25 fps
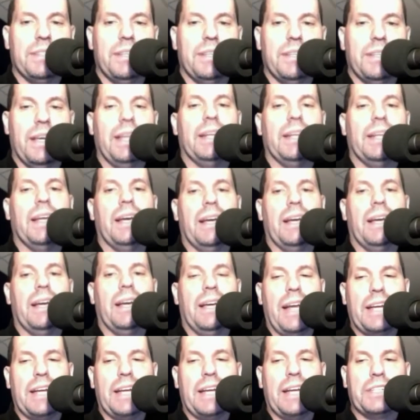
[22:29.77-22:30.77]
and
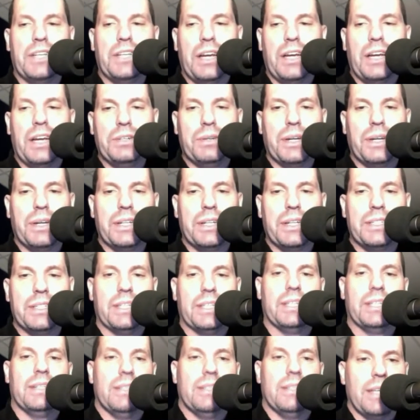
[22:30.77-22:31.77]
actually I do get a ticket
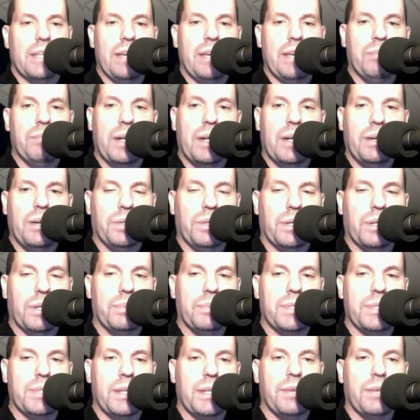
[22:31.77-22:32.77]
to the game, but I don't think I'm
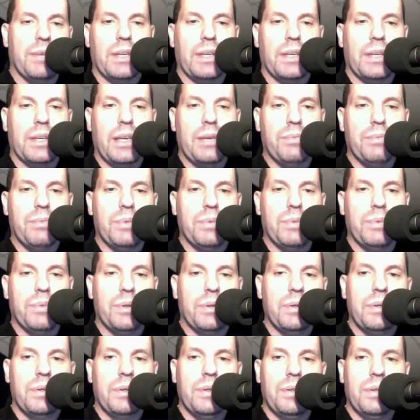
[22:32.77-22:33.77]
staying for the game.
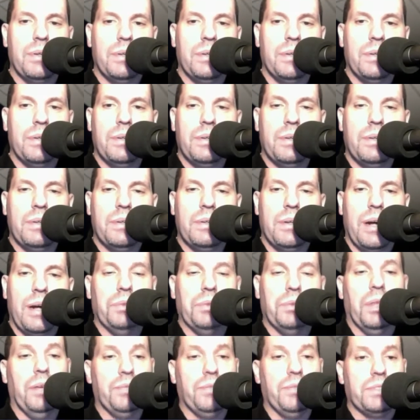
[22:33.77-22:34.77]
I
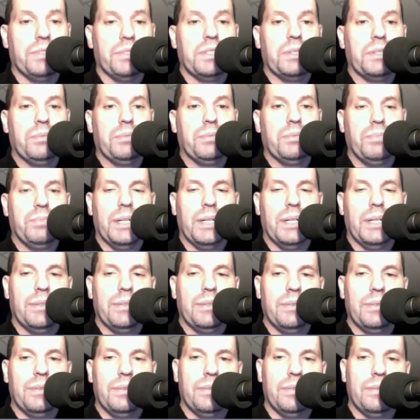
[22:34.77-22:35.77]
would love to, but
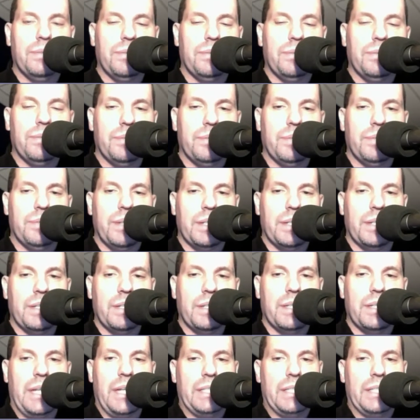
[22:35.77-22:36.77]

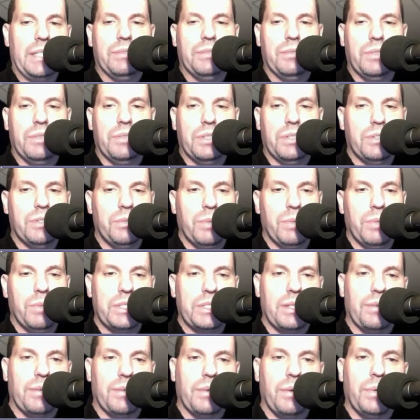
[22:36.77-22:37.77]
I just too much
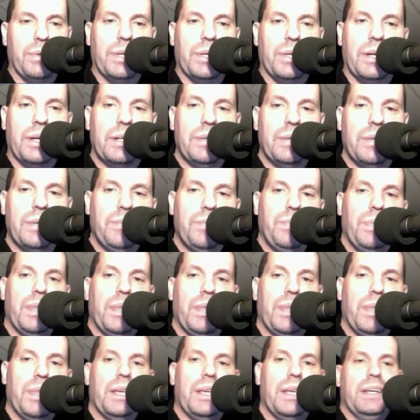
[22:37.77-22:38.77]
stuff going on.
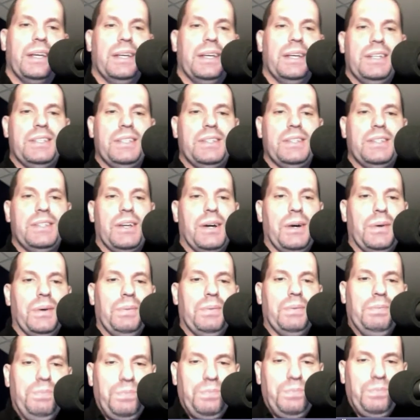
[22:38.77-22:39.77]
So,
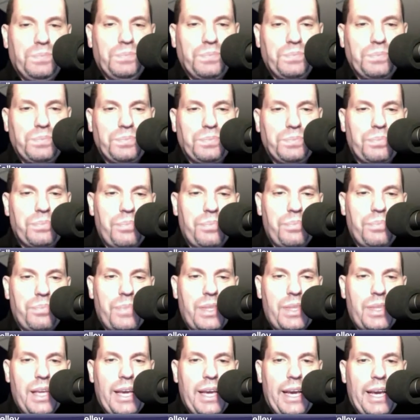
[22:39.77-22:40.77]

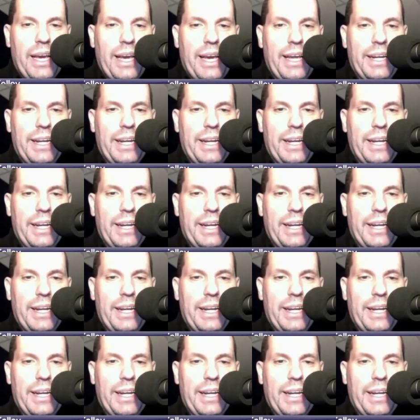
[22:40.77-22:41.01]
and